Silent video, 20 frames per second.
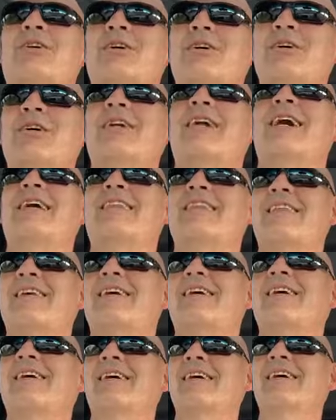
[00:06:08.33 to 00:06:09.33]
good, I think.
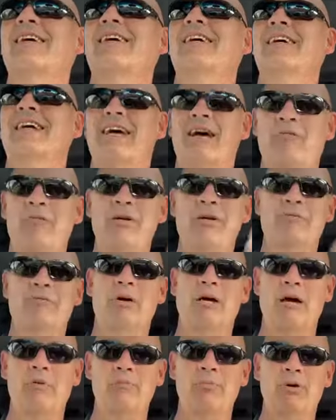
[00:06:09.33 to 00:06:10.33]
And I
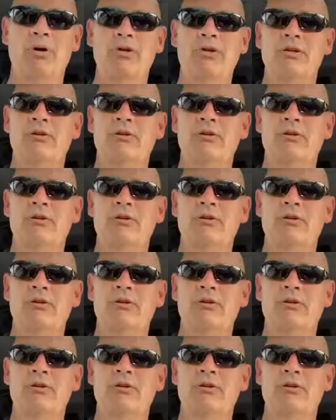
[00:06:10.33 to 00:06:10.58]
put the